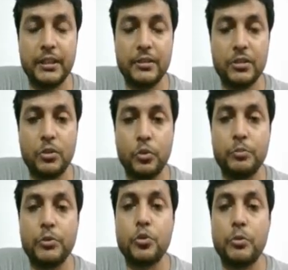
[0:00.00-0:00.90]
that is the
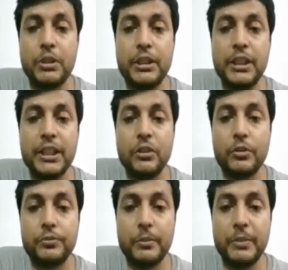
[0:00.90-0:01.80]
chromosomal DNA
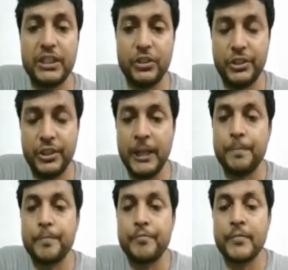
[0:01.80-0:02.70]
of the bacteria.
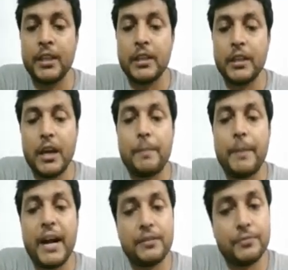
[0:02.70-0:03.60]

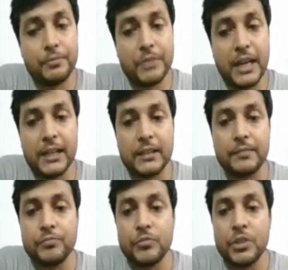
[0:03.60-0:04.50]
Apart from that,
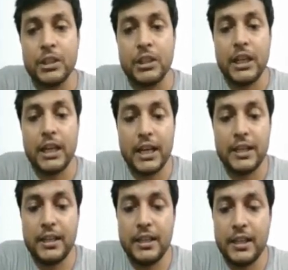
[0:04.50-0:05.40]

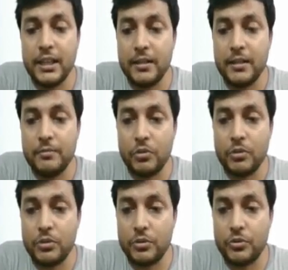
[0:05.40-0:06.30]
I am
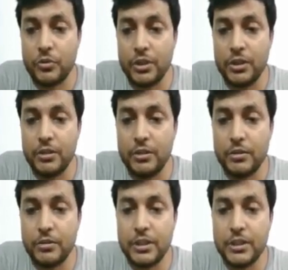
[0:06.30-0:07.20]
also drawing
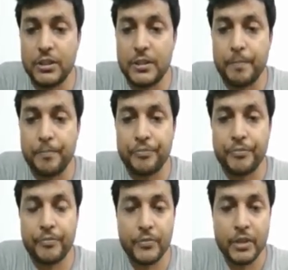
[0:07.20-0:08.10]
here is
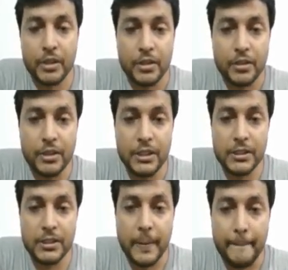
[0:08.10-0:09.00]

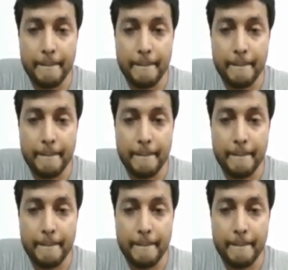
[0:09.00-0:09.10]
these